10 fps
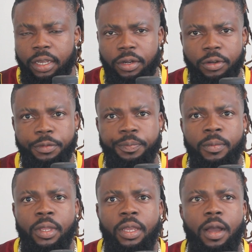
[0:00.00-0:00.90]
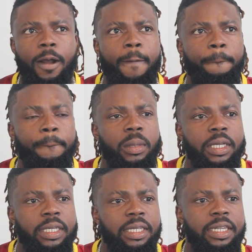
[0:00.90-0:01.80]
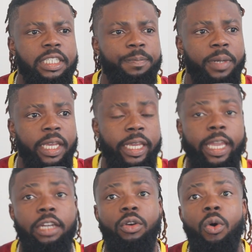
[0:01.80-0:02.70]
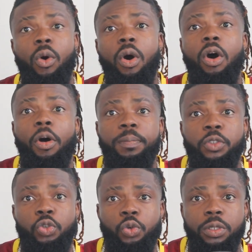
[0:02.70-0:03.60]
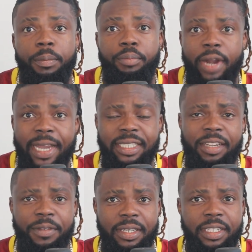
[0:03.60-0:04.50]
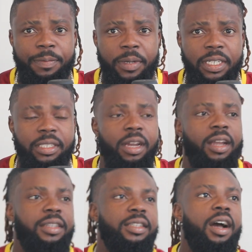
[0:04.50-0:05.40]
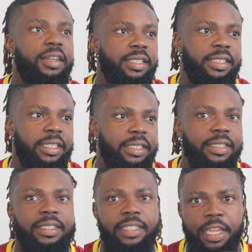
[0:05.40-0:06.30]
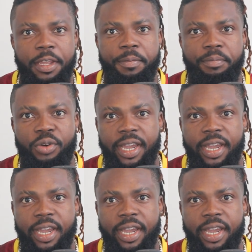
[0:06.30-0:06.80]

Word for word: you know um, the display can go up to the brightness of the displays is honestly the same